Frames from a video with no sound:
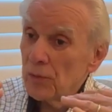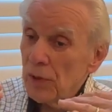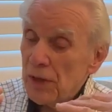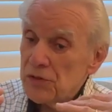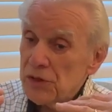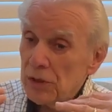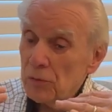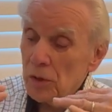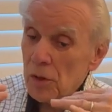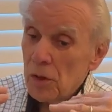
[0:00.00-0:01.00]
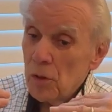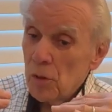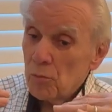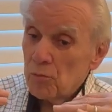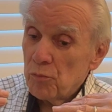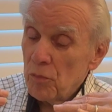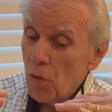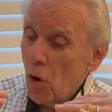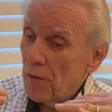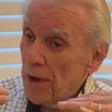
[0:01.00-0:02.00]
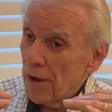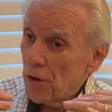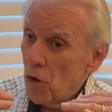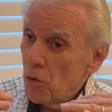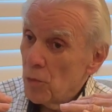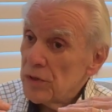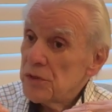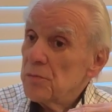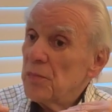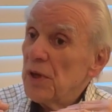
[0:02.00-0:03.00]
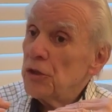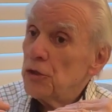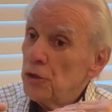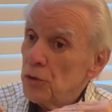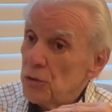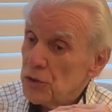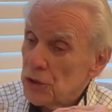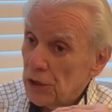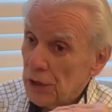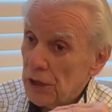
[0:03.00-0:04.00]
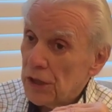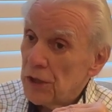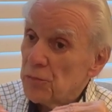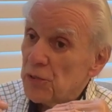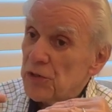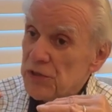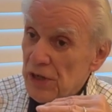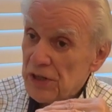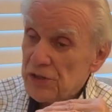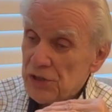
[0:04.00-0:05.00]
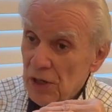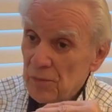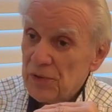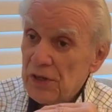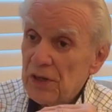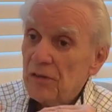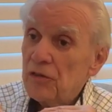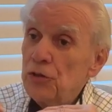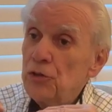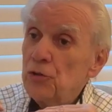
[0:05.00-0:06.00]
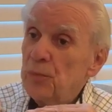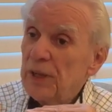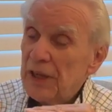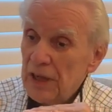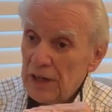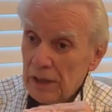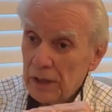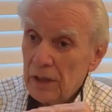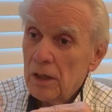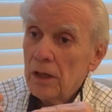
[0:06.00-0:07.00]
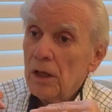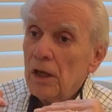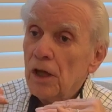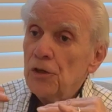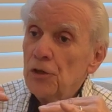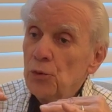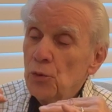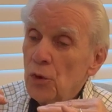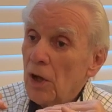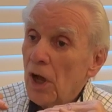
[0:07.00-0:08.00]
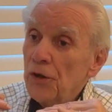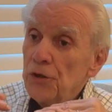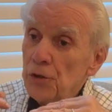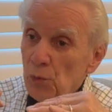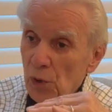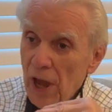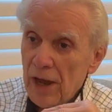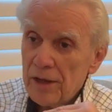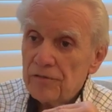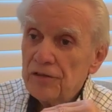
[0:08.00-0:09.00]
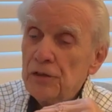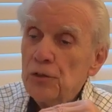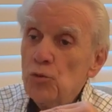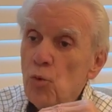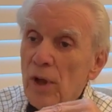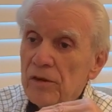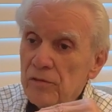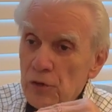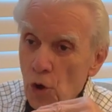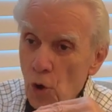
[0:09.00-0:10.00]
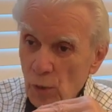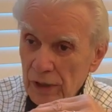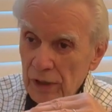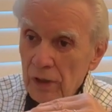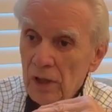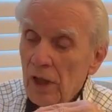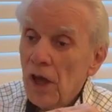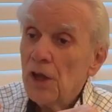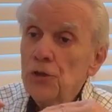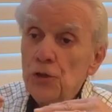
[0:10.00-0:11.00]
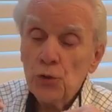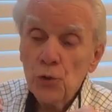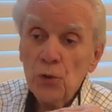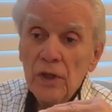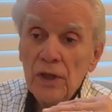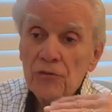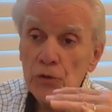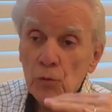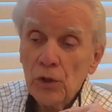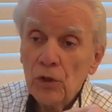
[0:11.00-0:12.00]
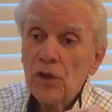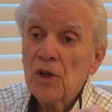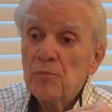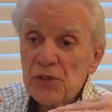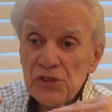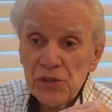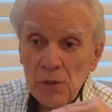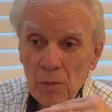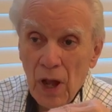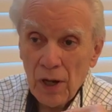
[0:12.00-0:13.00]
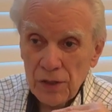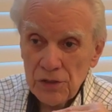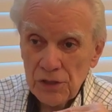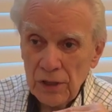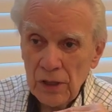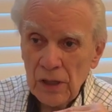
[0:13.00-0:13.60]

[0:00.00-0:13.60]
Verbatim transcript: as it or not always, but usually can present something of a new beginning, a new, a new life, a new way of knowing, a new, if you will, epistemology.